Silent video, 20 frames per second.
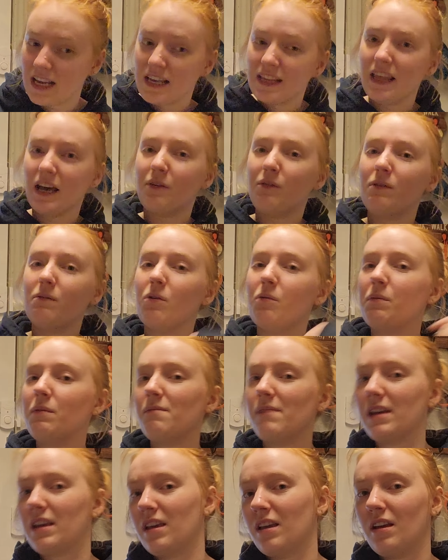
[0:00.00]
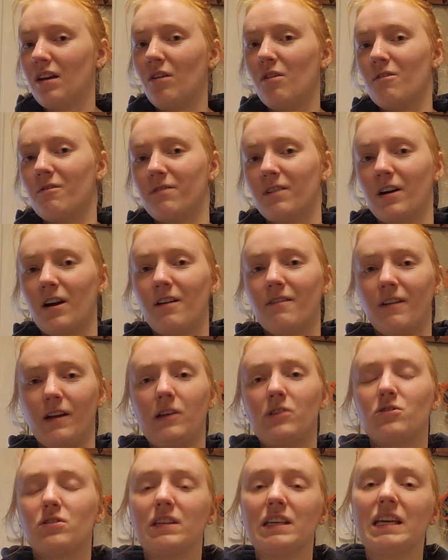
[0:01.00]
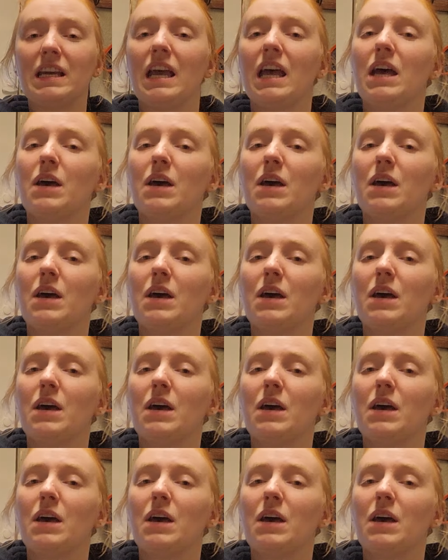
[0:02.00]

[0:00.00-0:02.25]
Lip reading: that we will be making over eventually.